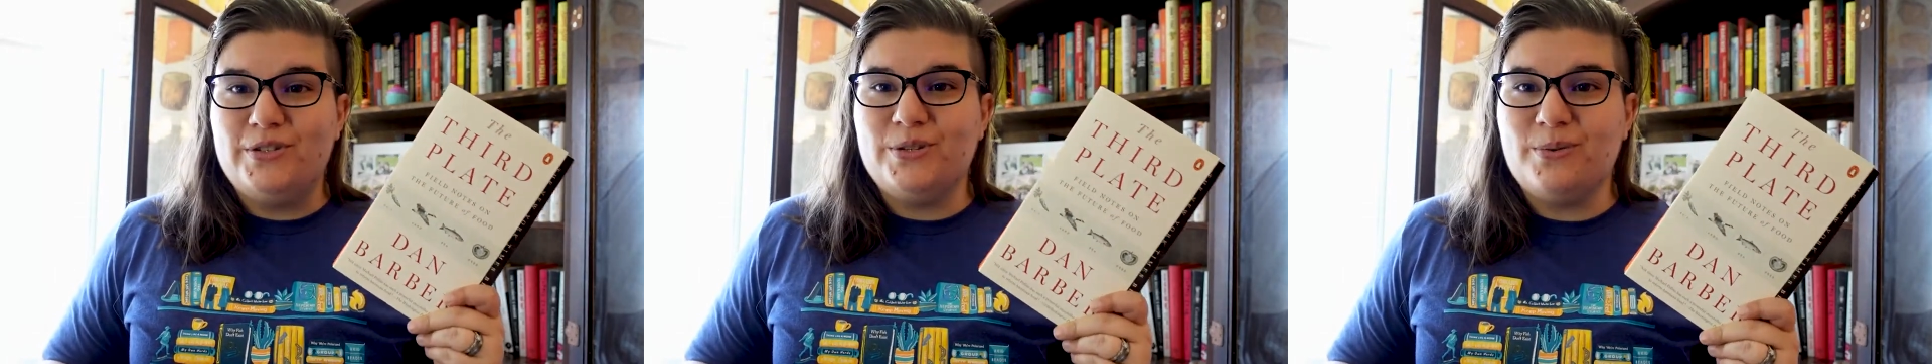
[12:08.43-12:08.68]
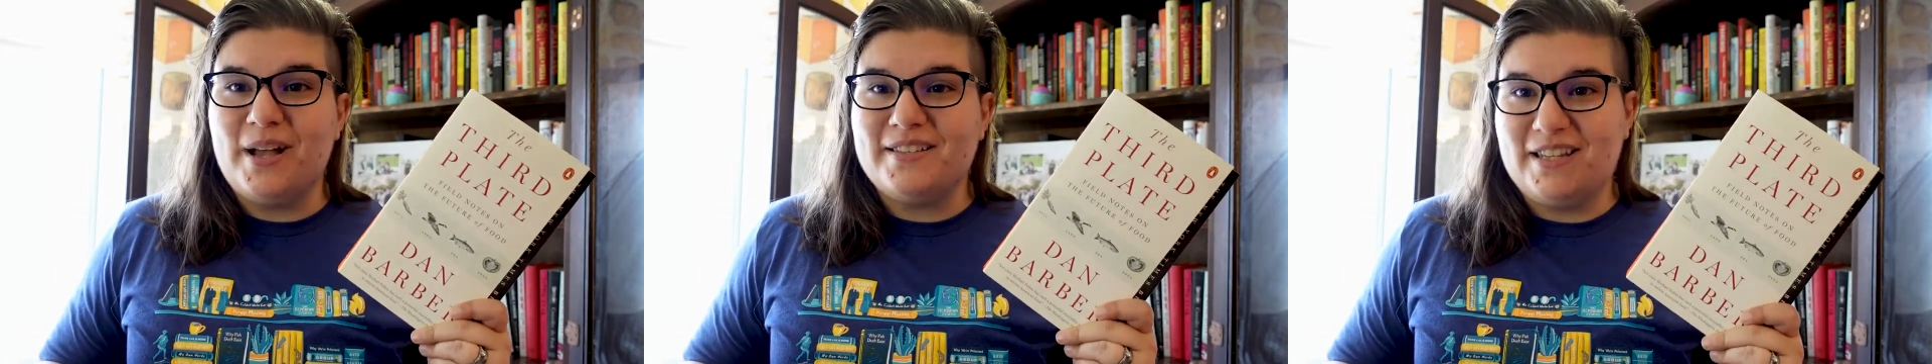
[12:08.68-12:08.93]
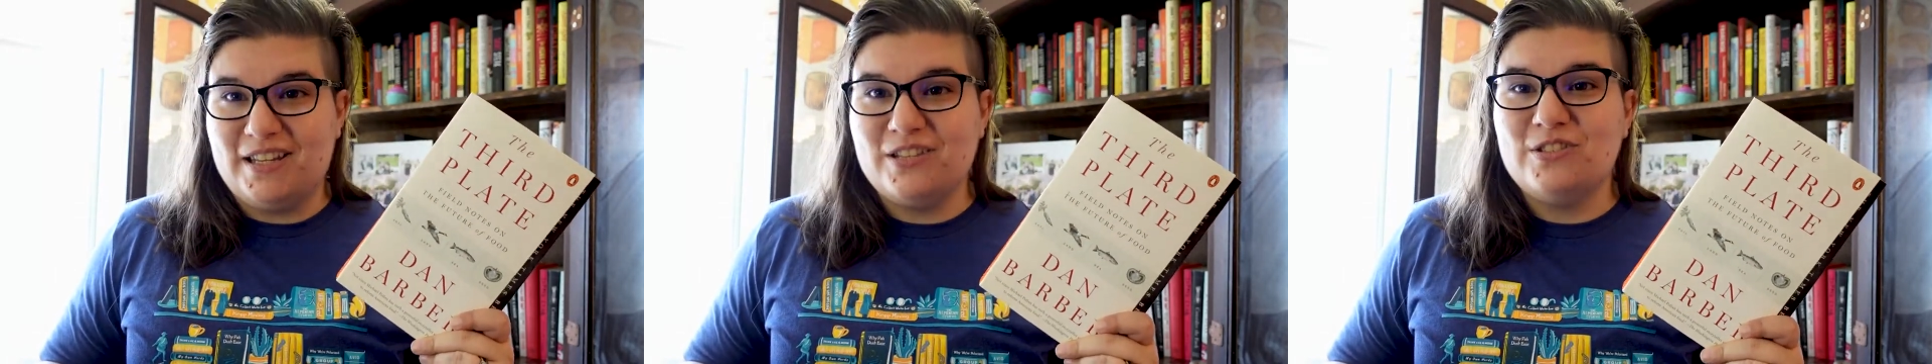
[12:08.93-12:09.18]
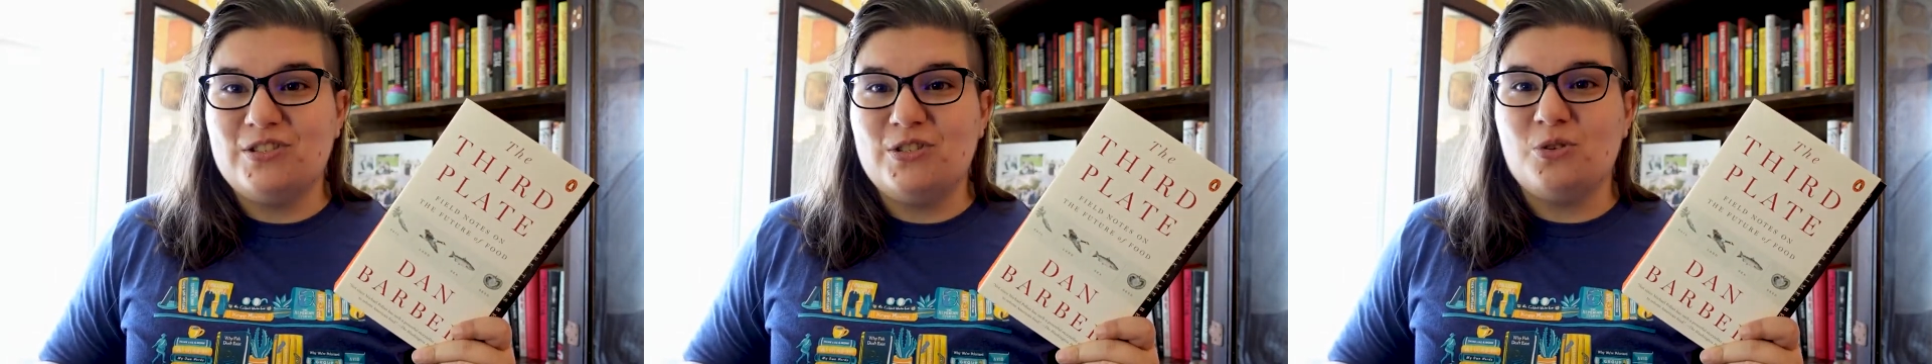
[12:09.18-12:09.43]
do as a
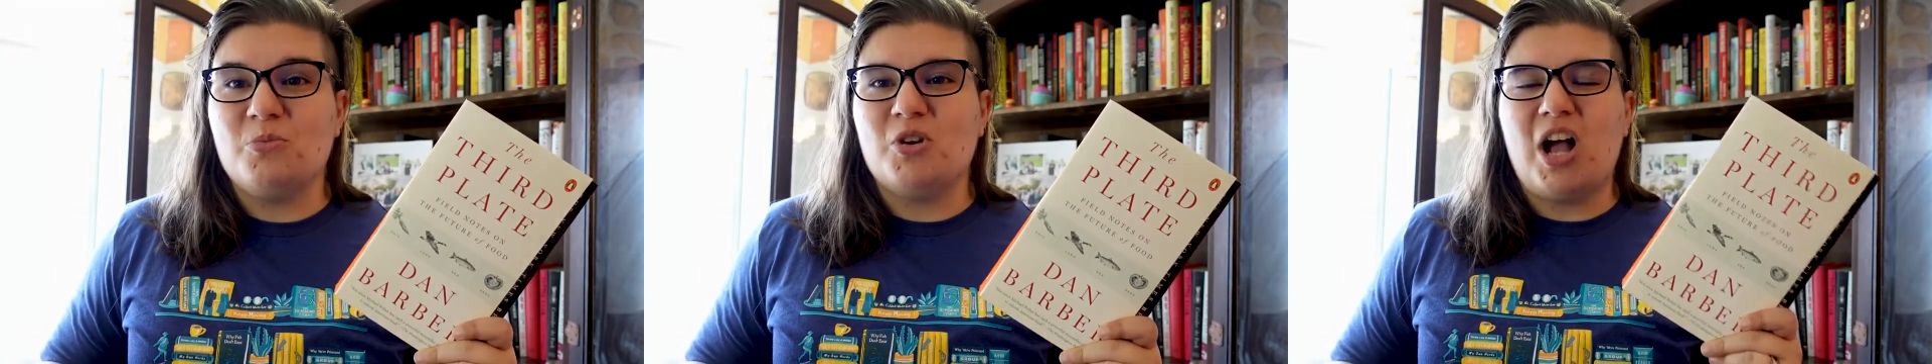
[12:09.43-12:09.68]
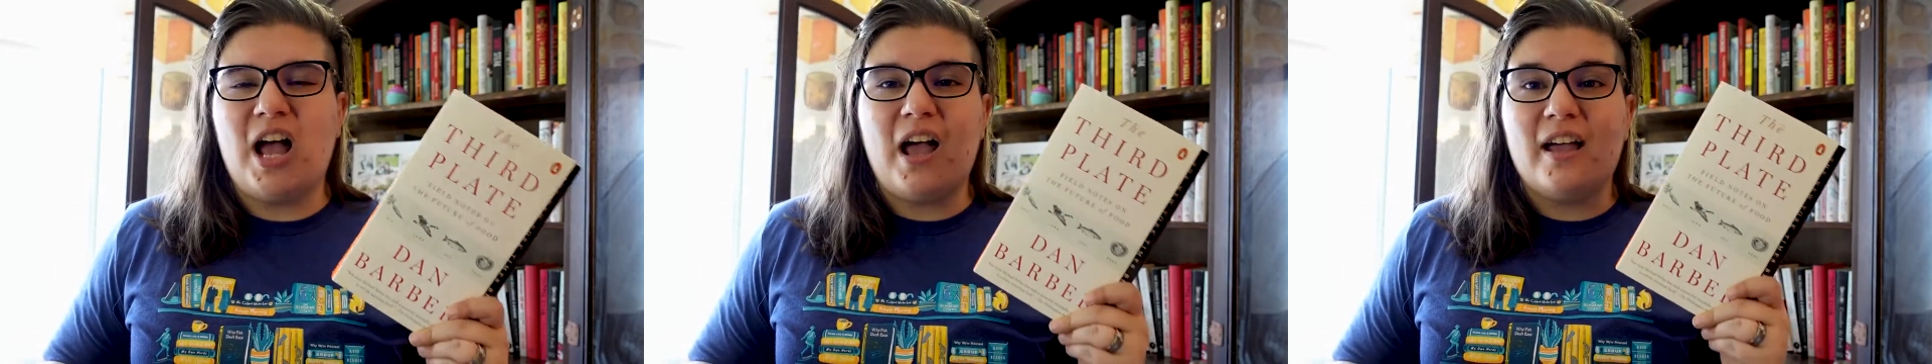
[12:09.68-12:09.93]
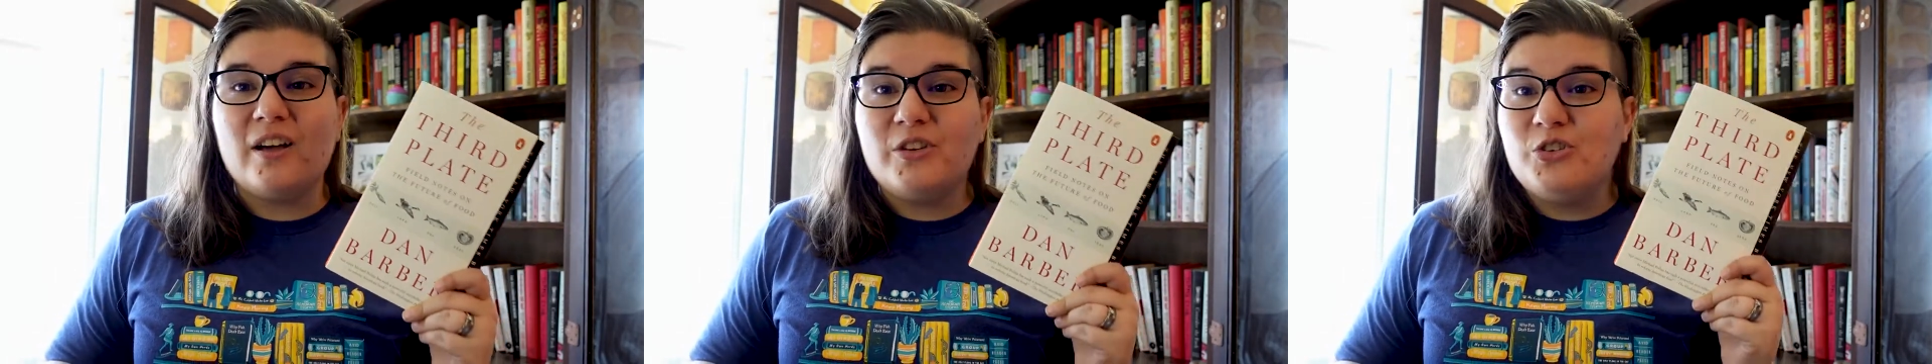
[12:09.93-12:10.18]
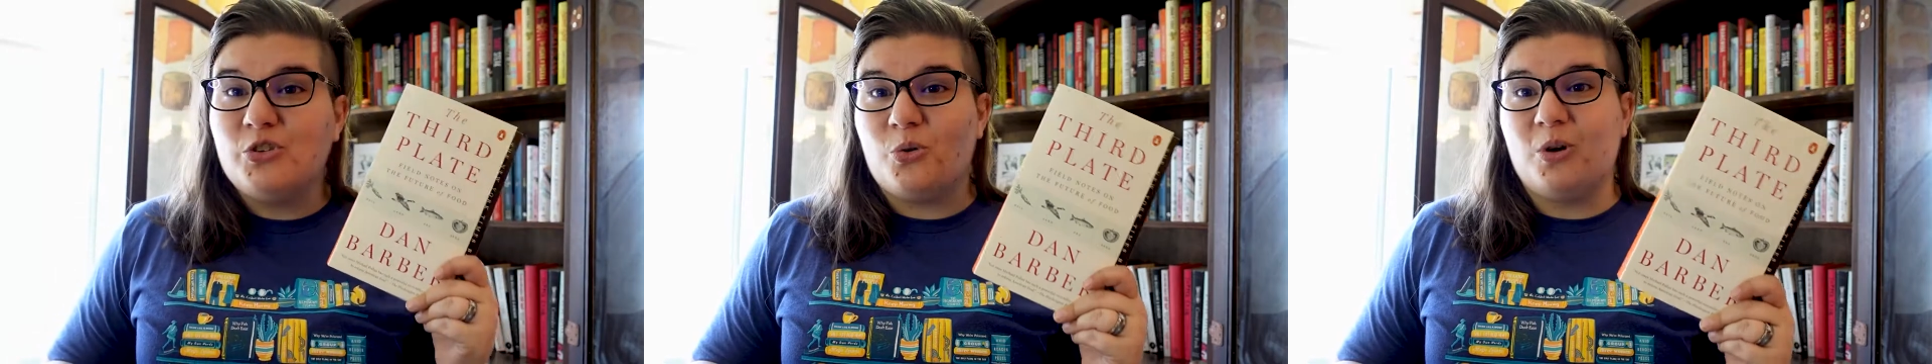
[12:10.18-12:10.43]
consumer. I
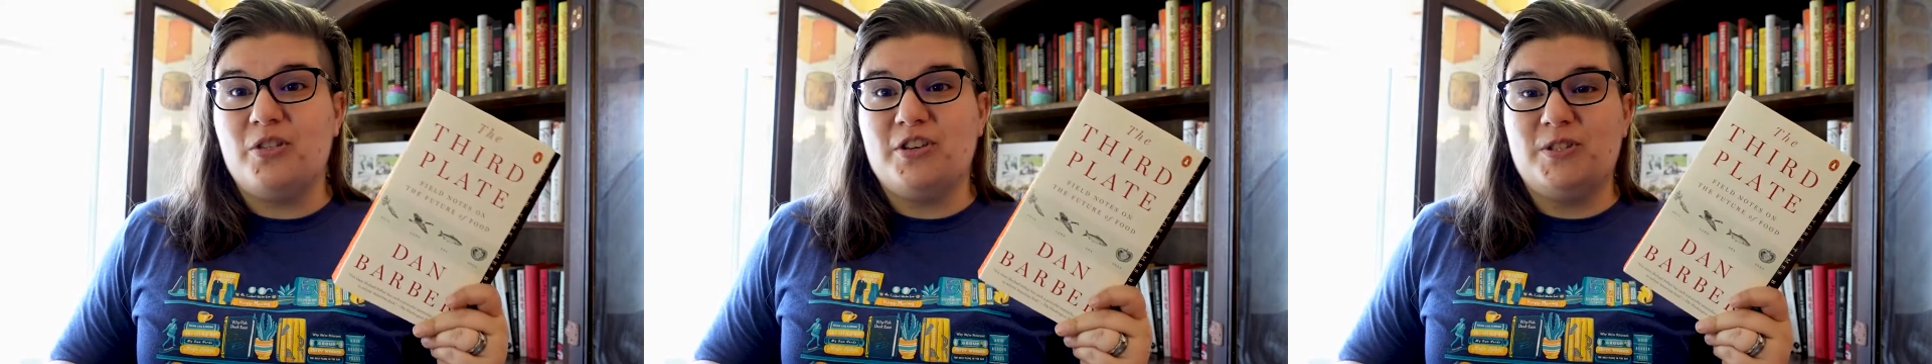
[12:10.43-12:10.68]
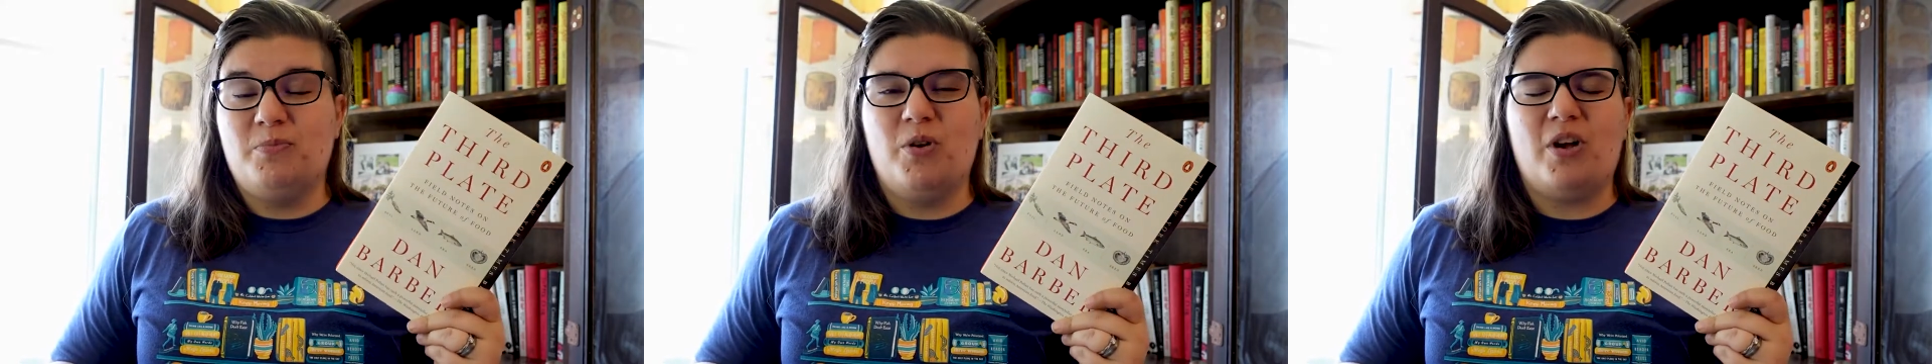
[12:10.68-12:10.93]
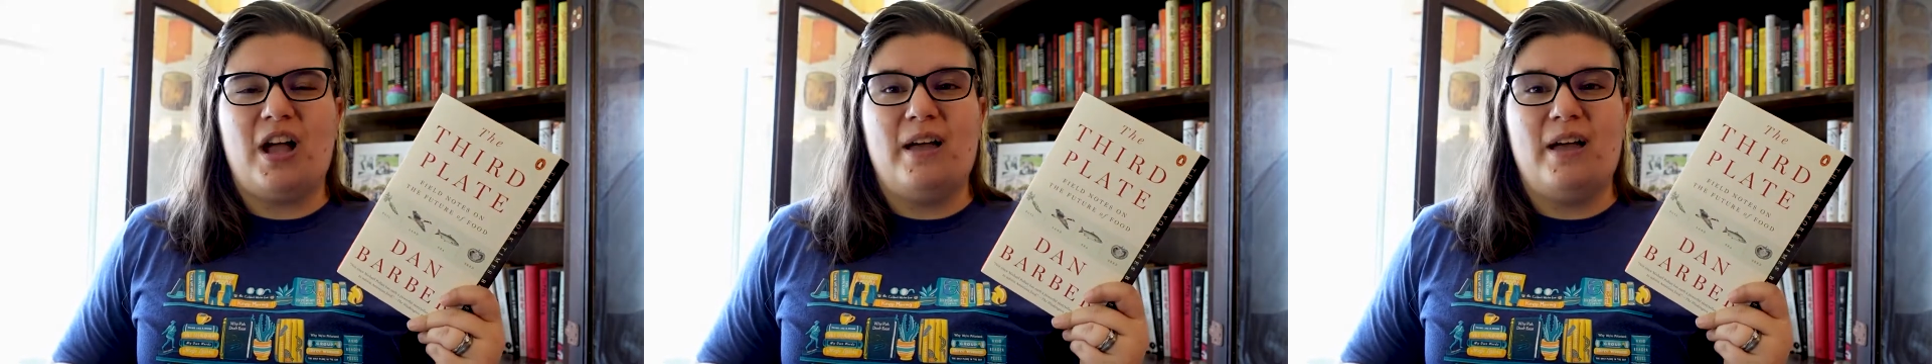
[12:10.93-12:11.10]
adore this book.